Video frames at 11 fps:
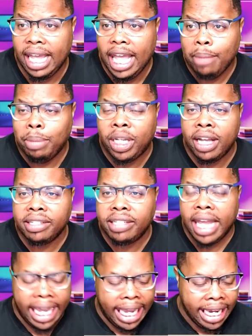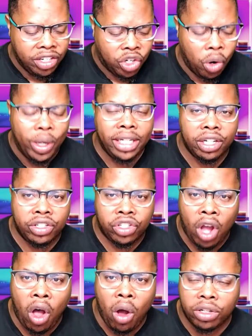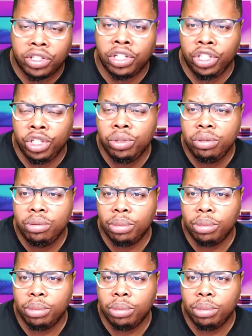Because he's going to talk to you,